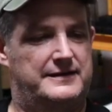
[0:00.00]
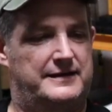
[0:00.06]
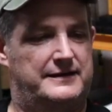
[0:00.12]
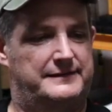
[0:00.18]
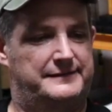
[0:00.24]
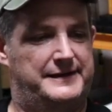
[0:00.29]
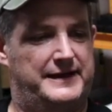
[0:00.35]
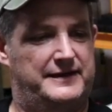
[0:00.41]

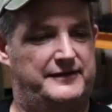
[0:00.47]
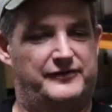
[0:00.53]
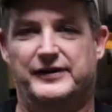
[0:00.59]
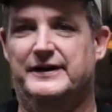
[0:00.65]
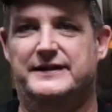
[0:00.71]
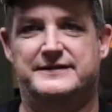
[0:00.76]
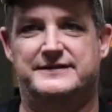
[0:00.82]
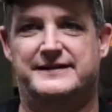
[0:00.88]
that
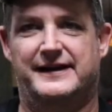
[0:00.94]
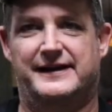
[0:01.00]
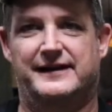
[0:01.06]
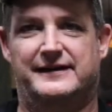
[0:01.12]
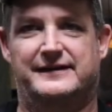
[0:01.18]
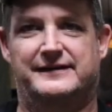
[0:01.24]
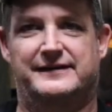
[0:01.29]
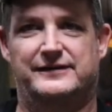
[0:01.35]
half-assed
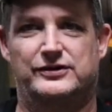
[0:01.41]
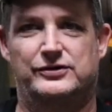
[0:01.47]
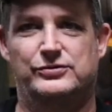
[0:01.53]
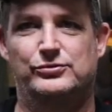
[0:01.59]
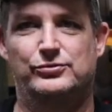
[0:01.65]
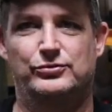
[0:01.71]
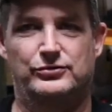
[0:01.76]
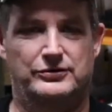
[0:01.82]

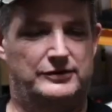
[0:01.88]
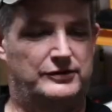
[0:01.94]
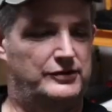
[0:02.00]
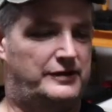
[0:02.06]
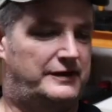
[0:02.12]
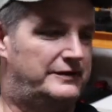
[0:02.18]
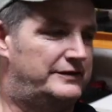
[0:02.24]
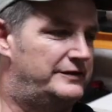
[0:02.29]
tactical
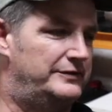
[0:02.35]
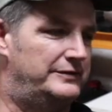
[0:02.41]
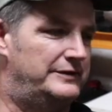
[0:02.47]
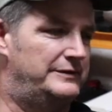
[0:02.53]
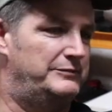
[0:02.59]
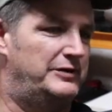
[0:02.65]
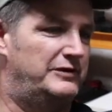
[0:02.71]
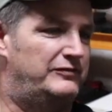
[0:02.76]
look to
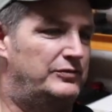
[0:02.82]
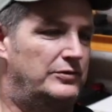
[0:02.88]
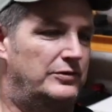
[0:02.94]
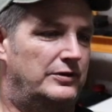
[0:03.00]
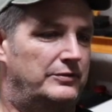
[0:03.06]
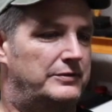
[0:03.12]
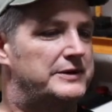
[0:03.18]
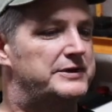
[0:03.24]
it before,